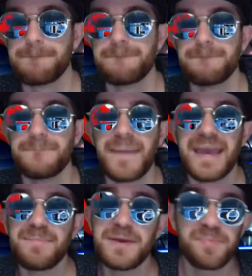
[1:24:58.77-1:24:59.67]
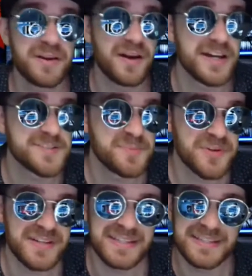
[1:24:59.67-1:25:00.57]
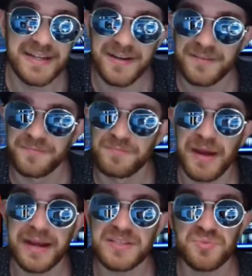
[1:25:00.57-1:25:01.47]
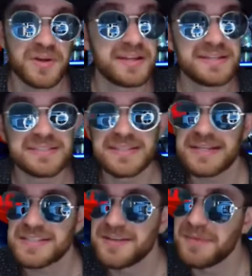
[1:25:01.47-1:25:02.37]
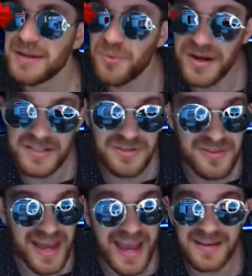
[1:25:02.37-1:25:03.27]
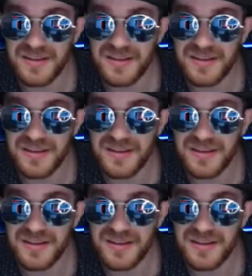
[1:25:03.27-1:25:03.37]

Maybe put Osborne in there. Minus 186. You might want to do that.